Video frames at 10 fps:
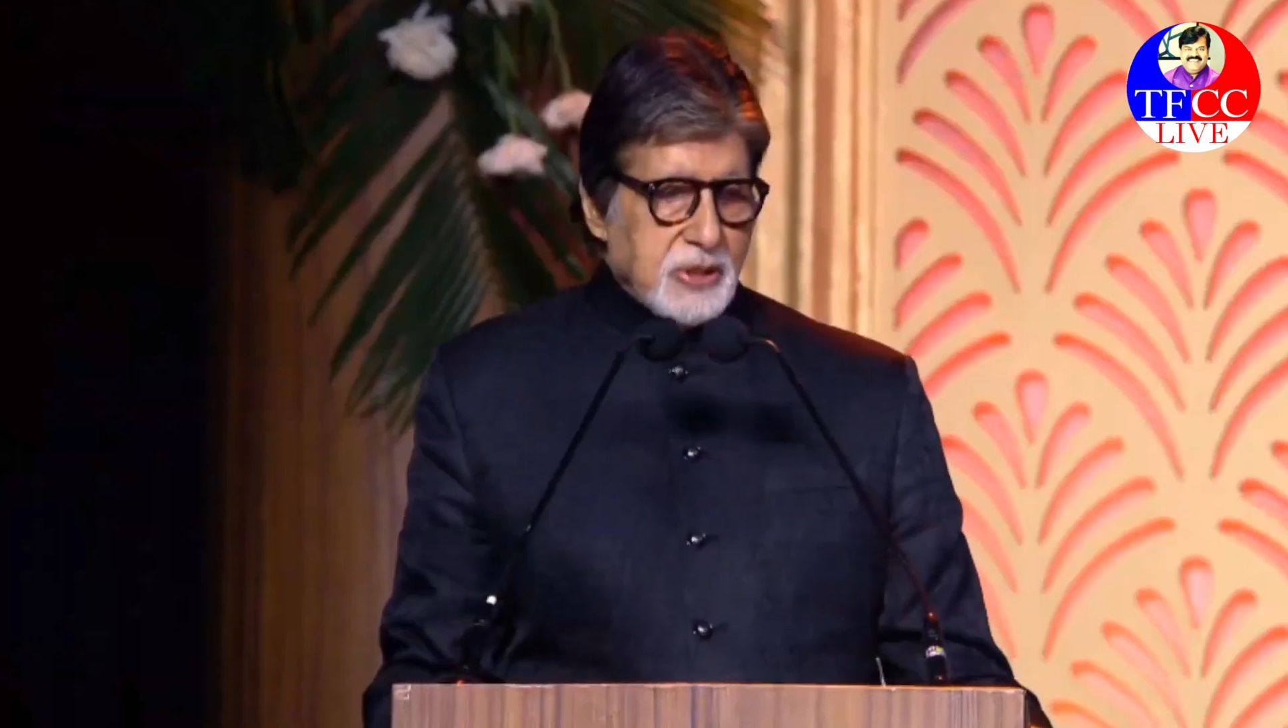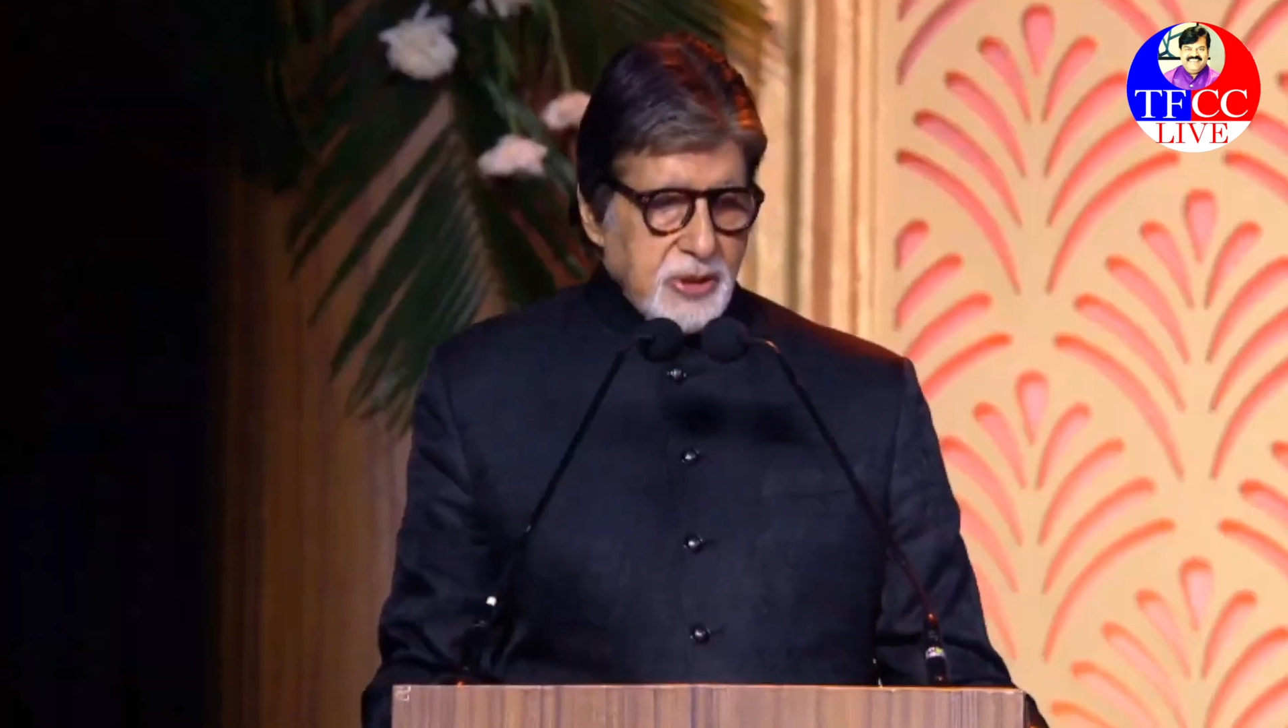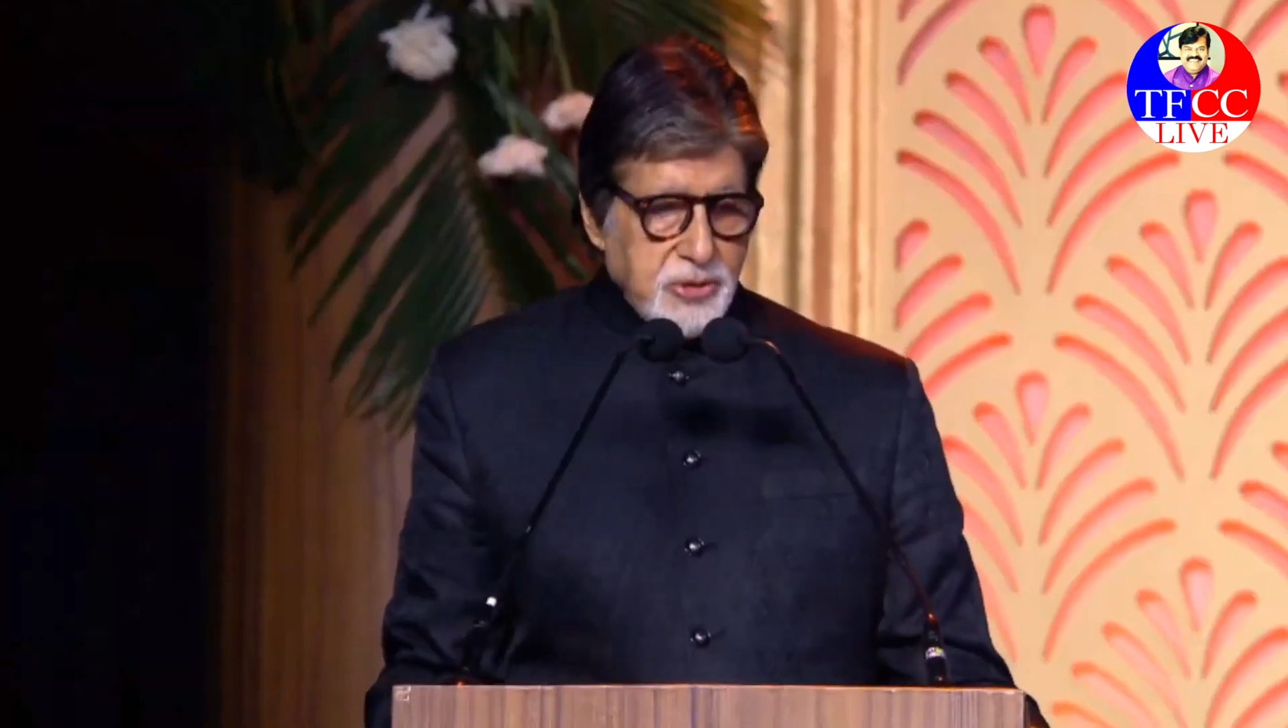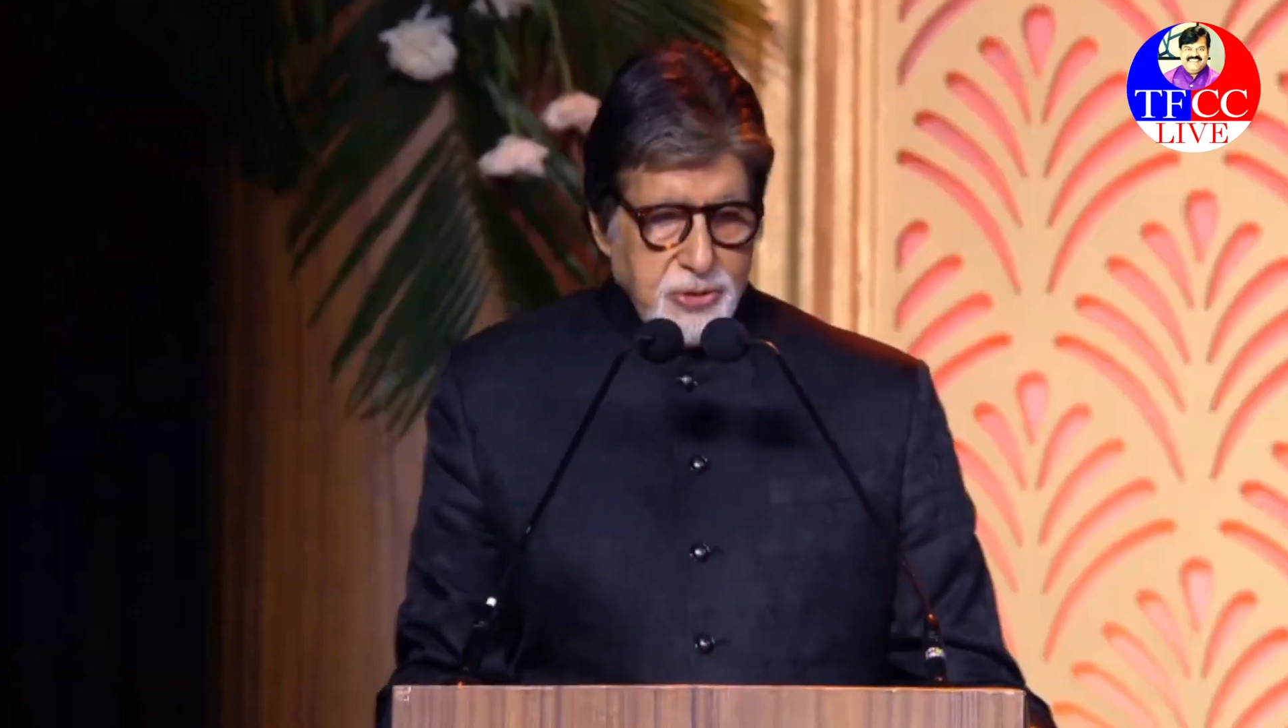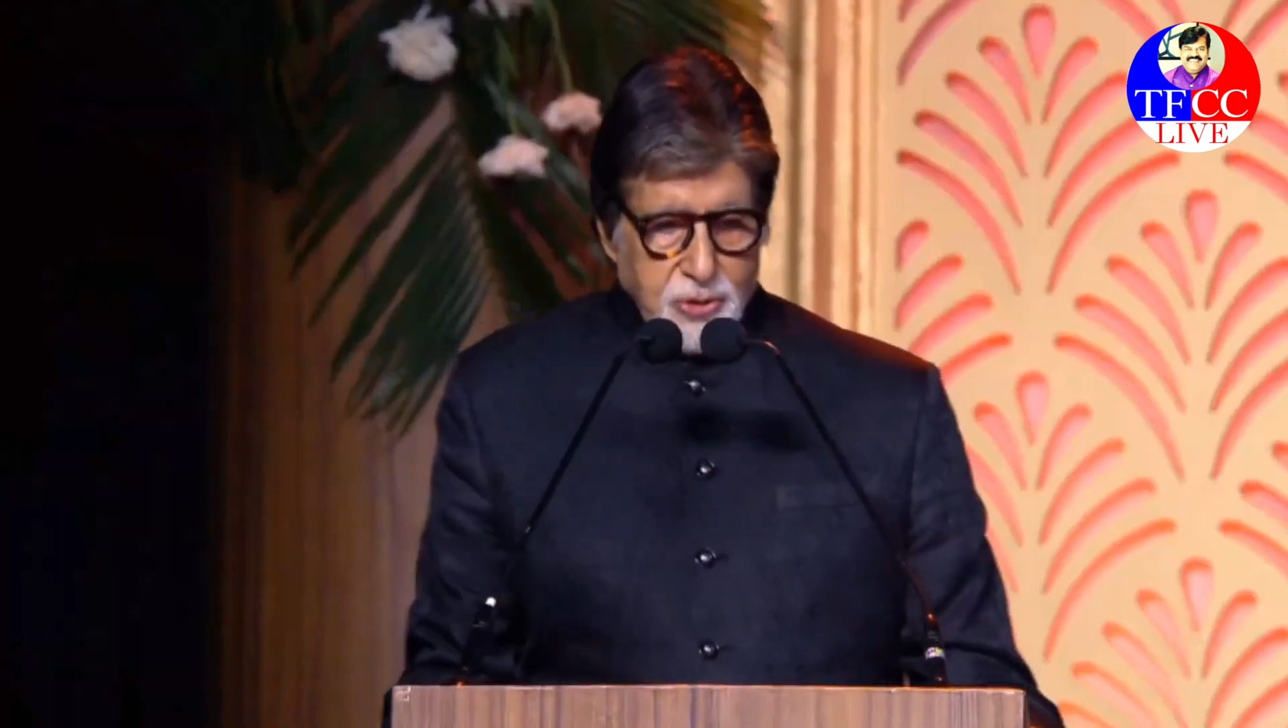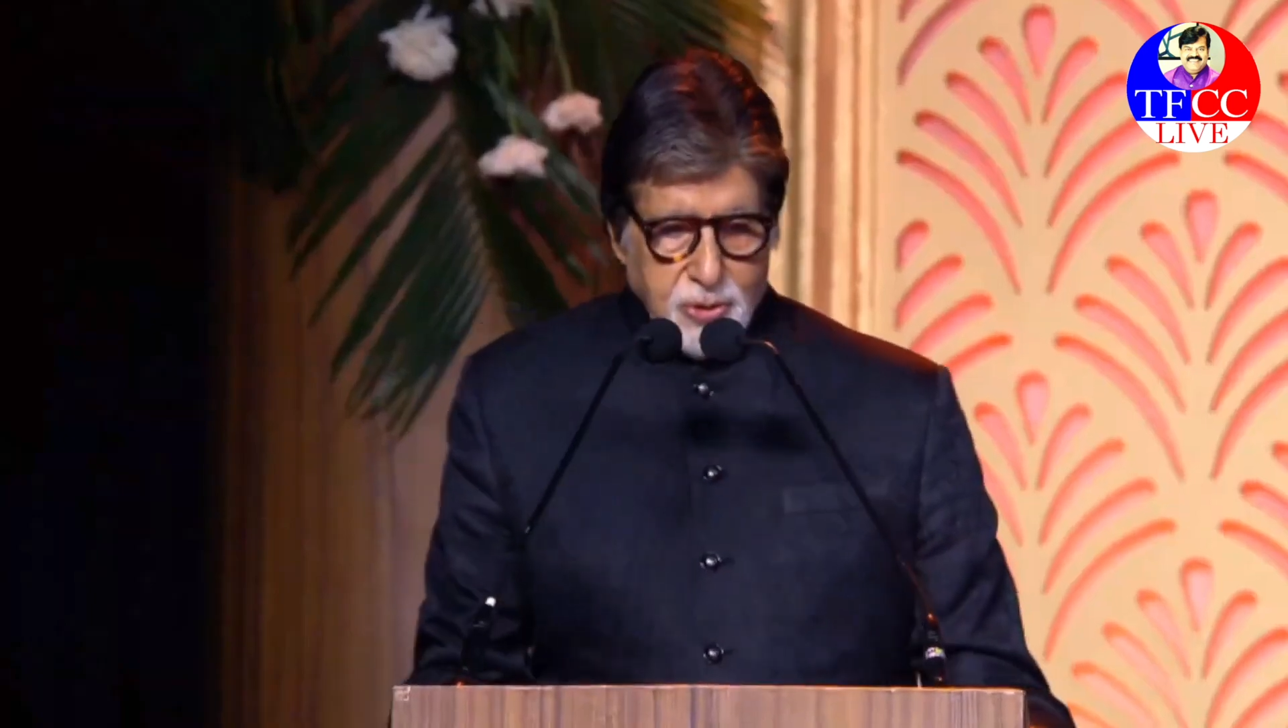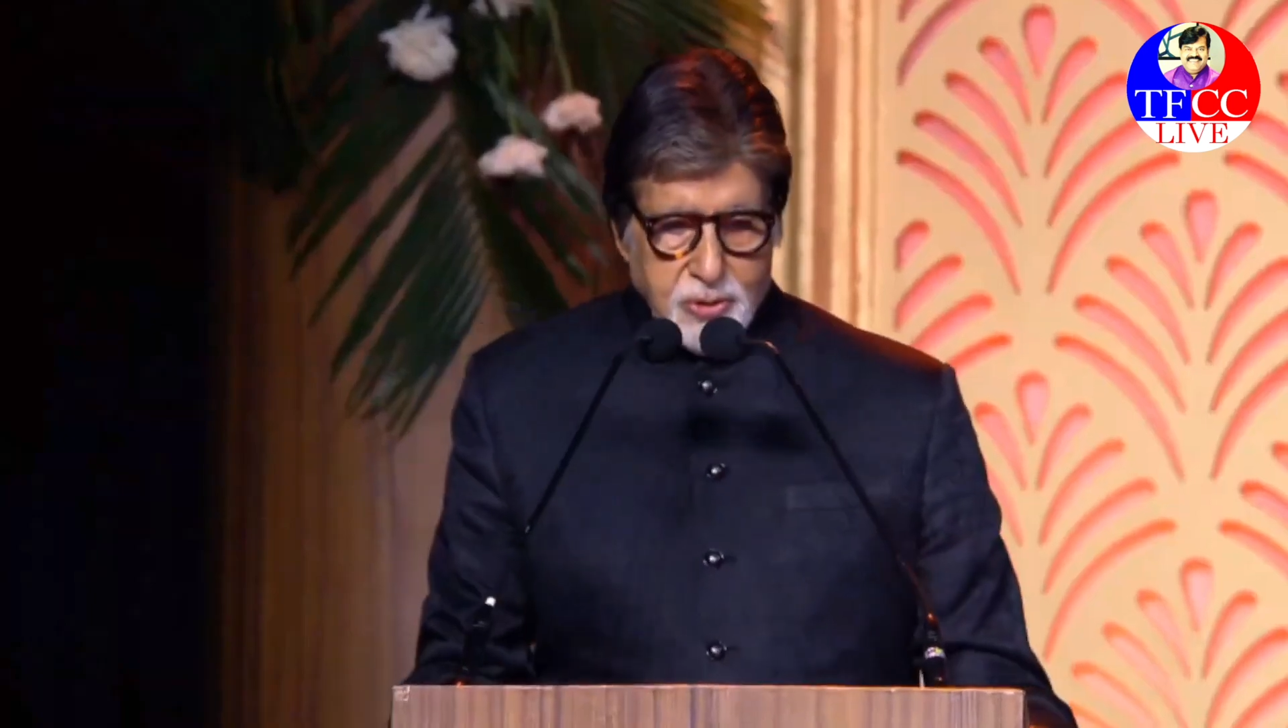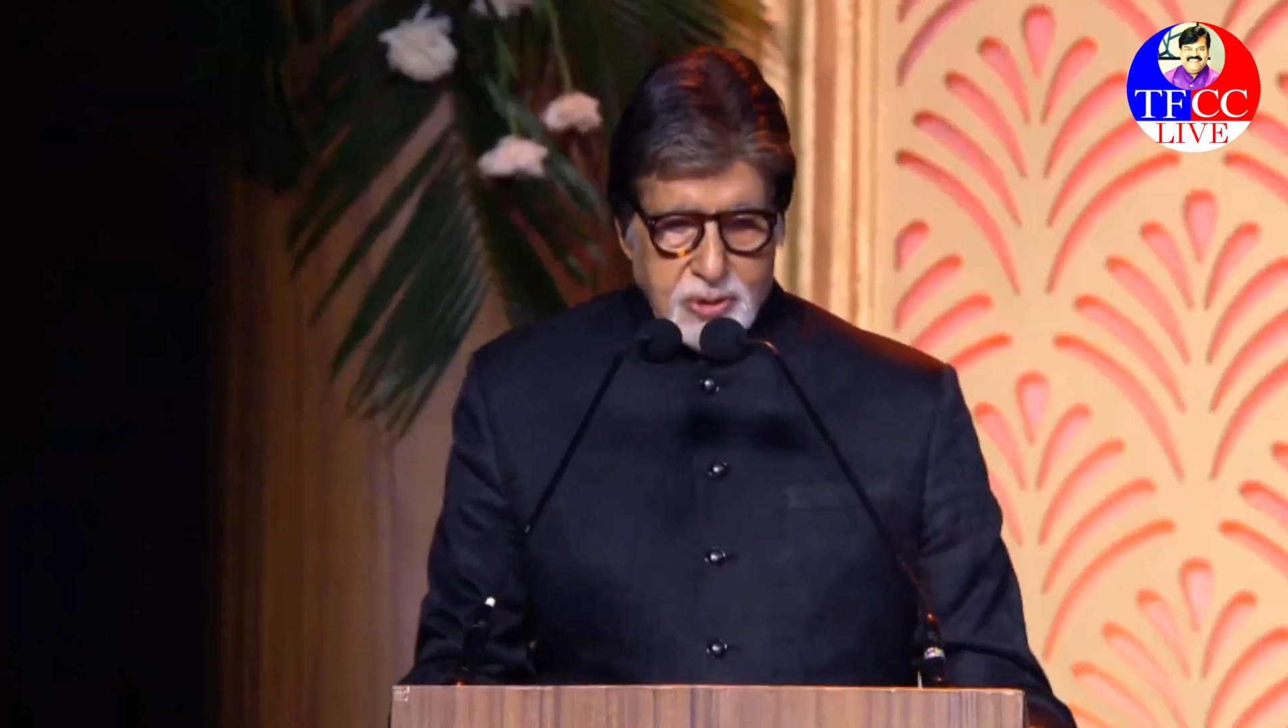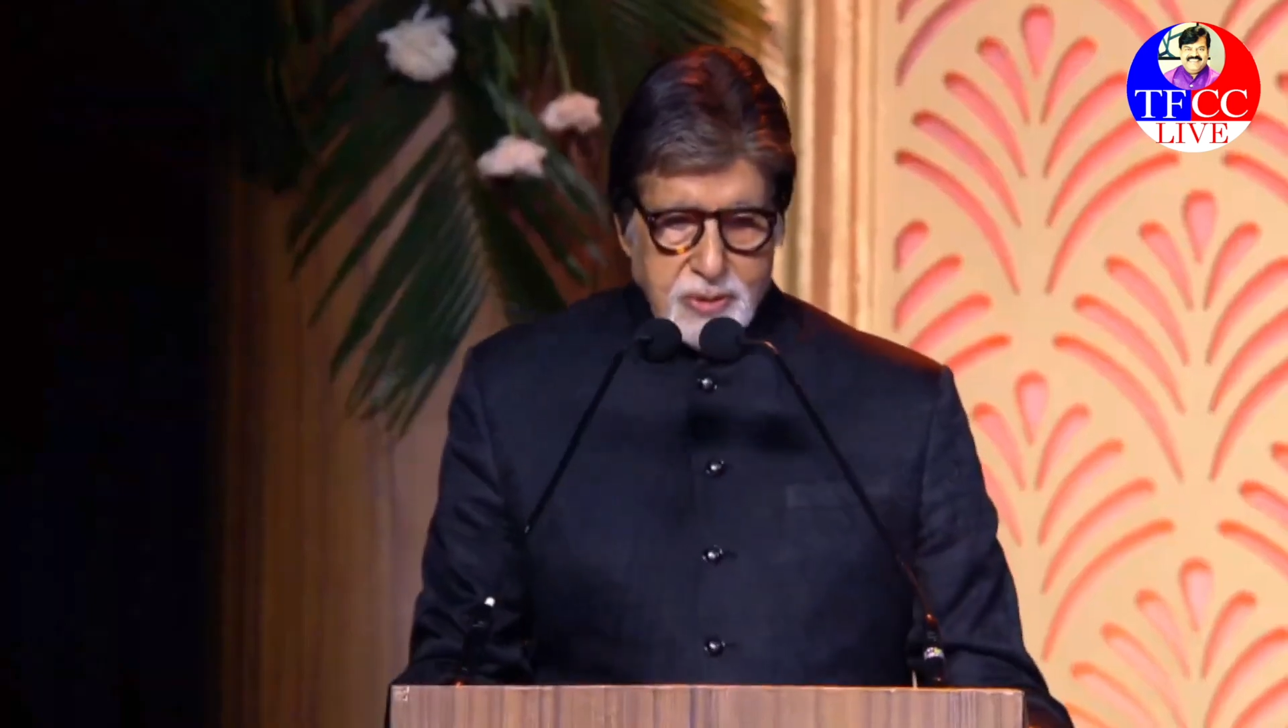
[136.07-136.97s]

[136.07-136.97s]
that your